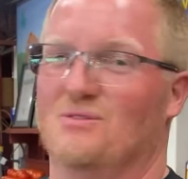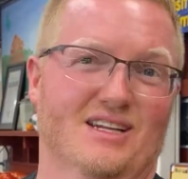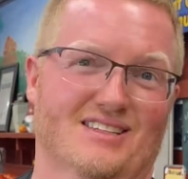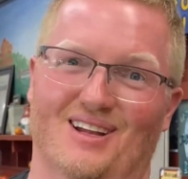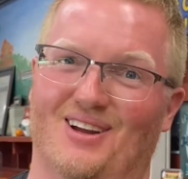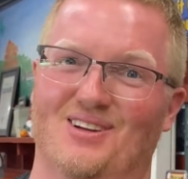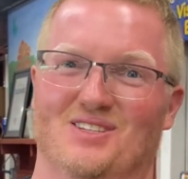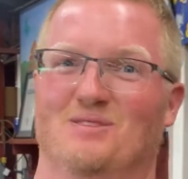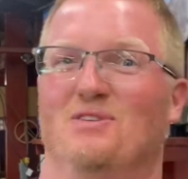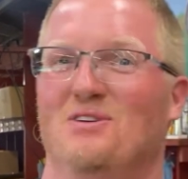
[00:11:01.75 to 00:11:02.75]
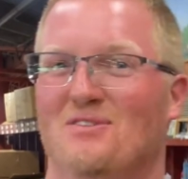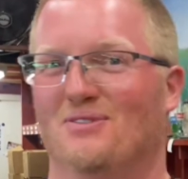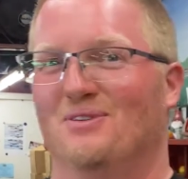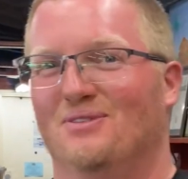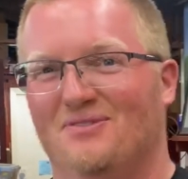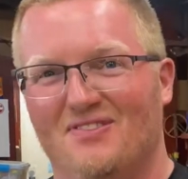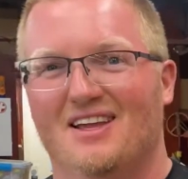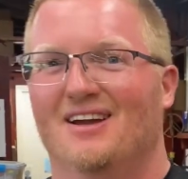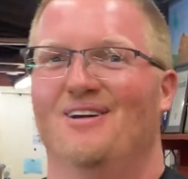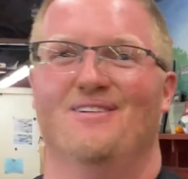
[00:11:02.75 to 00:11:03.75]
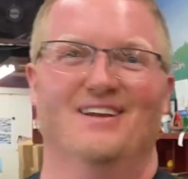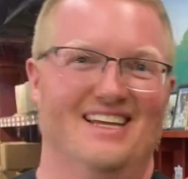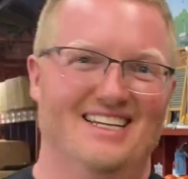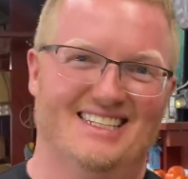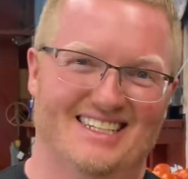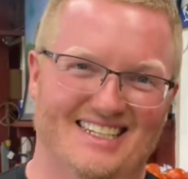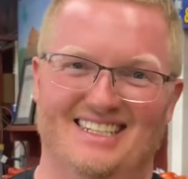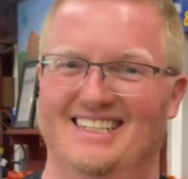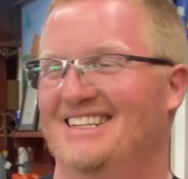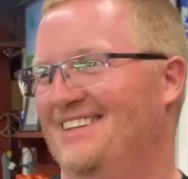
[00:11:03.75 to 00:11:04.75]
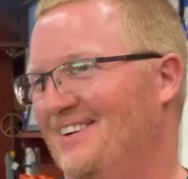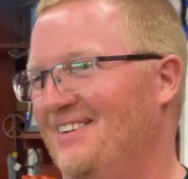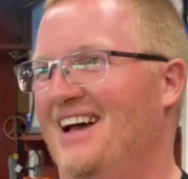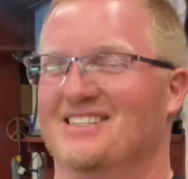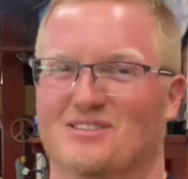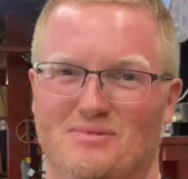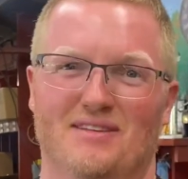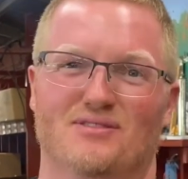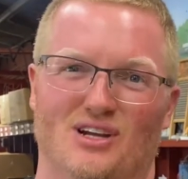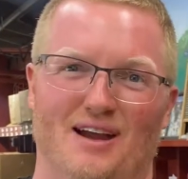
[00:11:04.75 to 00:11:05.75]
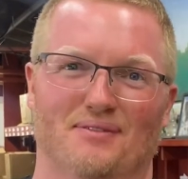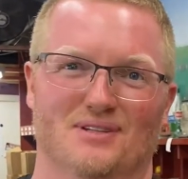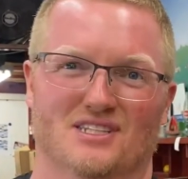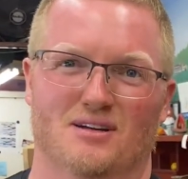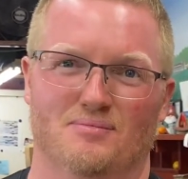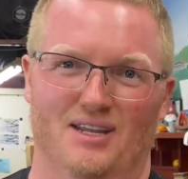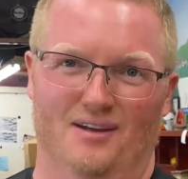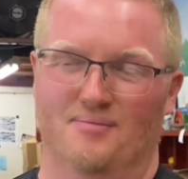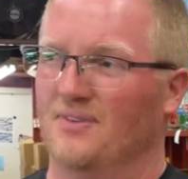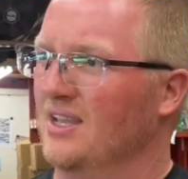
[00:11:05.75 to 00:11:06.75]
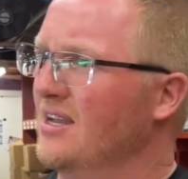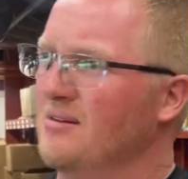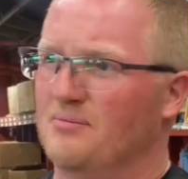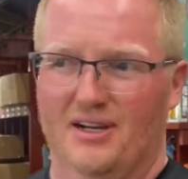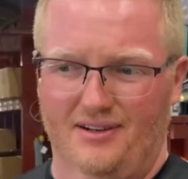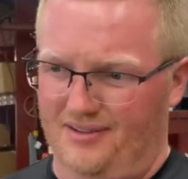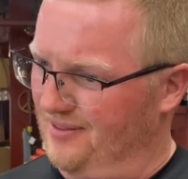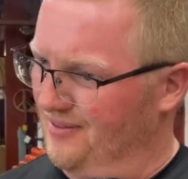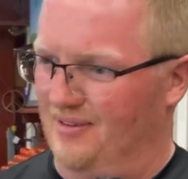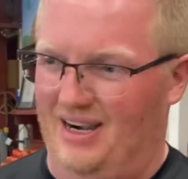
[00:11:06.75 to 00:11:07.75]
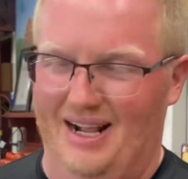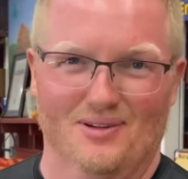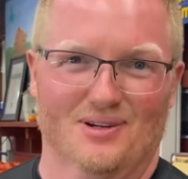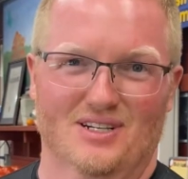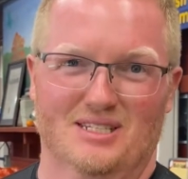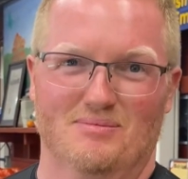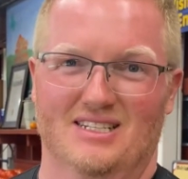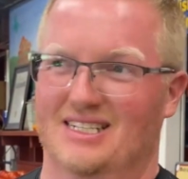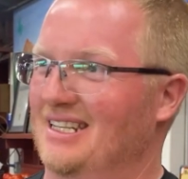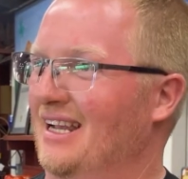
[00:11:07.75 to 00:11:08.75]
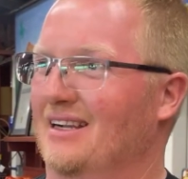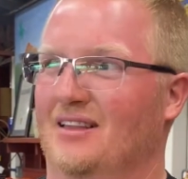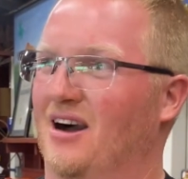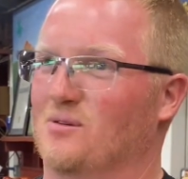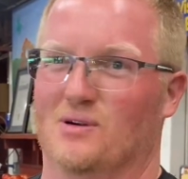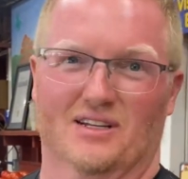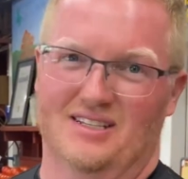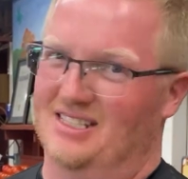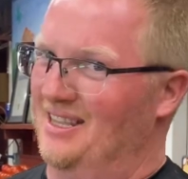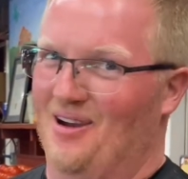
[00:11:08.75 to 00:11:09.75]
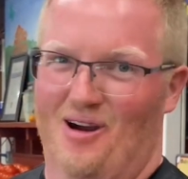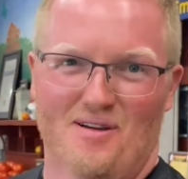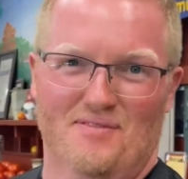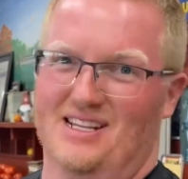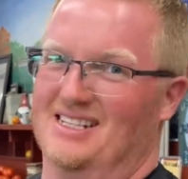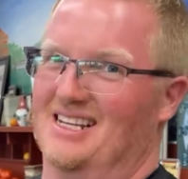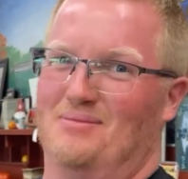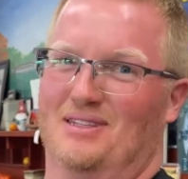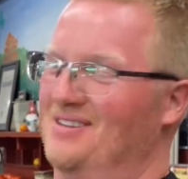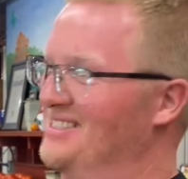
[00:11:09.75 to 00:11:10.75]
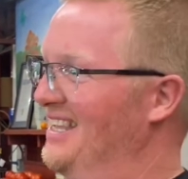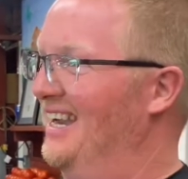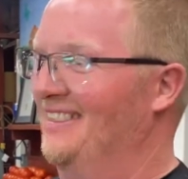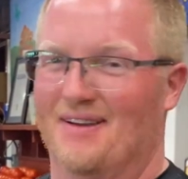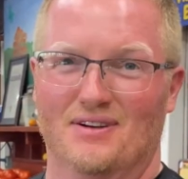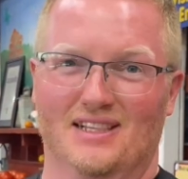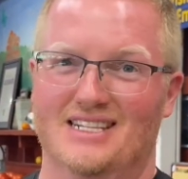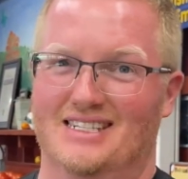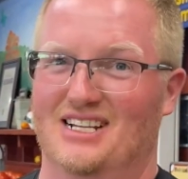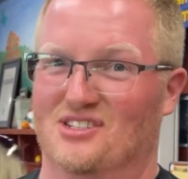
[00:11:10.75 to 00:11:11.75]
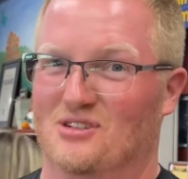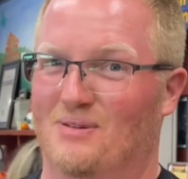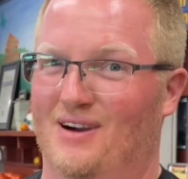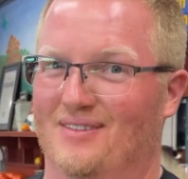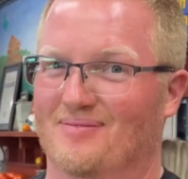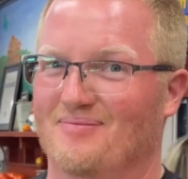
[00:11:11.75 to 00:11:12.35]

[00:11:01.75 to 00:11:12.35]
the rest of the country's beautiful. Right. Hurricane season, you know, not too many travelers come down. But right after Christmas, it's like clockwork. You see the RVs coming, they're staying in the Everglades National Park